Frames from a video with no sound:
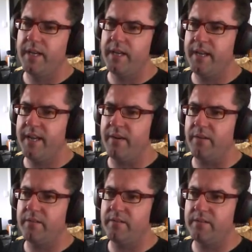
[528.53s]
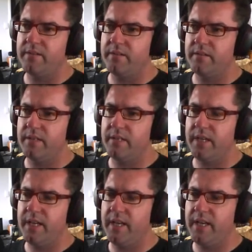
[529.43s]
Now,
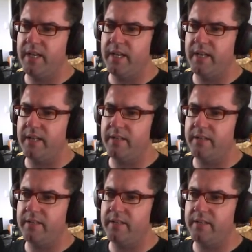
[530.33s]
in here,